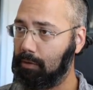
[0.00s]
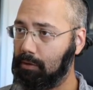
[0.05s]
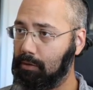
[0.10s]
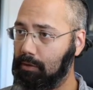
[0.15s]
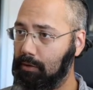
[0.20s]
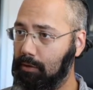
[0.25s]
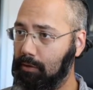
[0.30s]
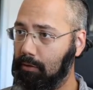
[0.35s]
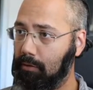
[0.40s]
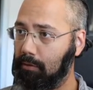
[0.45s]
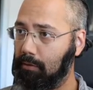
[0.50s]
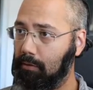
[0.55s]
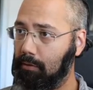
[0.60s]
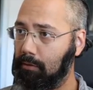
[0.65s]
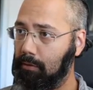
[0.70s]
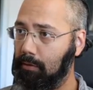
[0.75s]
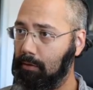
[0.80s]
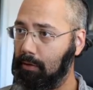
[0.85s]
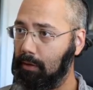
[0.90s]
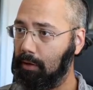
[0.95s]
there.
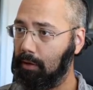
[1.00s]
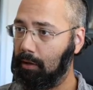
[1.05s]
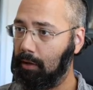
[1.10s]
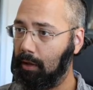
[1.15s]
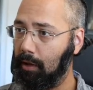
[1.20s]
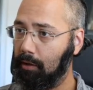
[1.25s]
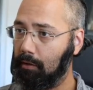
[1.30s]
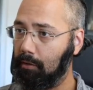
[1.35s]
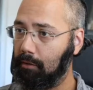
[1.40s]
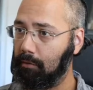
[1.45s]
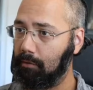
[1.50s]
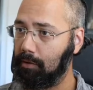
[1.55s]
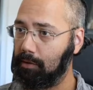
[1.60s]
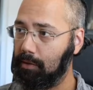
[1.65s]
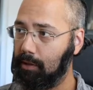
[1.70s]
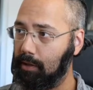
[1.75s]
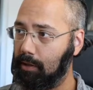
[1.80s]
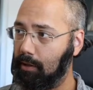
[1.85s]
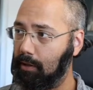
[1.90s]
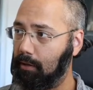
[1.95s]
I don't know this
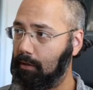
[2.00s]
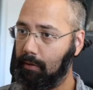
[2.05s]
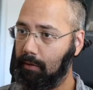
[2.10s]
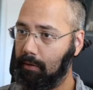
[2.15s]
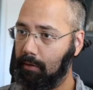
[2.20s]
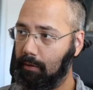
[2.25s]
guy.